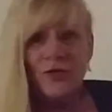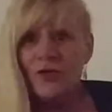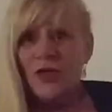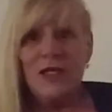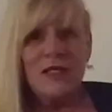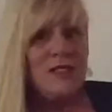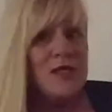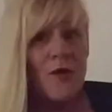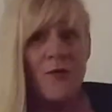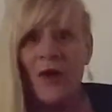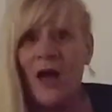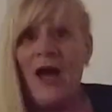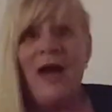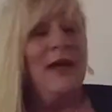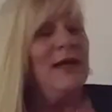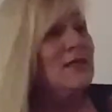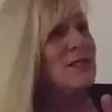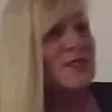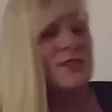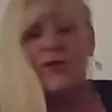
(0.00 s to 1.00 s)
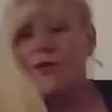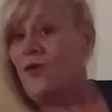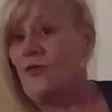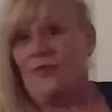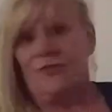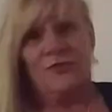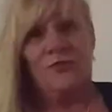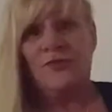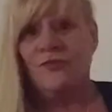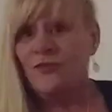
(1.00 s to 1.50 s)
it's okay, it's not,
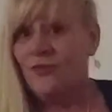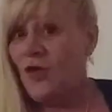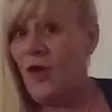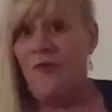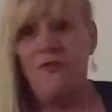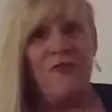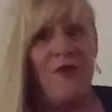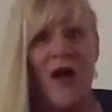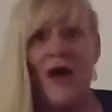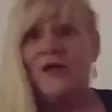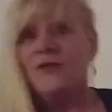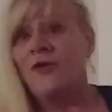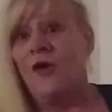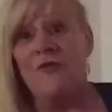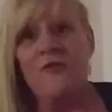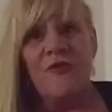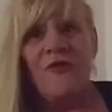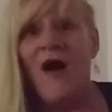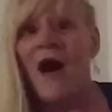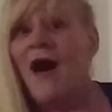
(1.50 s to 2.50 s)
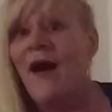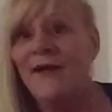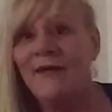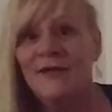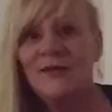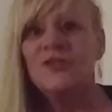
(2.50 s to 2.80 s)
no threat, no threat.